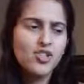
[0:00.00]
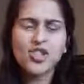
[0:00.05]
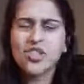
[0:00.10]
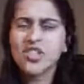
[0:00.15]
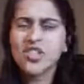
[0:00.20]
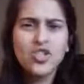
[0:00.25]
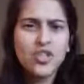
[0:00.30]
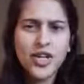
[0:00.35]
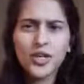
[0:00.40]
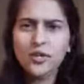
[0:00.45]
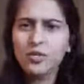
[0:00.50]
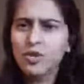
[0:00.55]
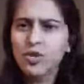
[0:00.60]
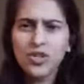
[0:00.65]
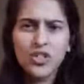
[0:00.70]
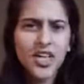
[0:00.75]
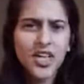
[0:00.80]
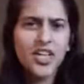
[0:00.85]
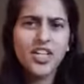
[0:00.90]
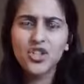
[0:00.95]
Just in
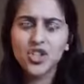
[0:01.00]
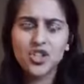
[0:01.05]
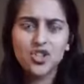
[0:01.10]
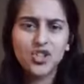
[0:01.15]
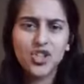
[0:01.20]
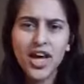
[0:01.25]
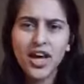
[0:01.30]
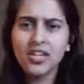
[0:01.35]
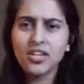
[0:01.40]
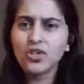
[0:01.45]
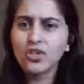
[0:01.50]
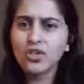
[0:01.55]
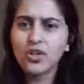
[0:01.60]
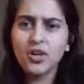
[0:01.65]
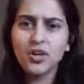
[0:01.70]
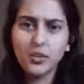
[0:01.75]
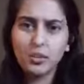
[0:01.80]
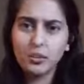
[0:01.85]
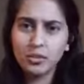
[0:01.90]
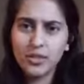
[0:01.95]
general, just kind of chit chatting,
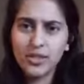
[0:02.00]
shooting the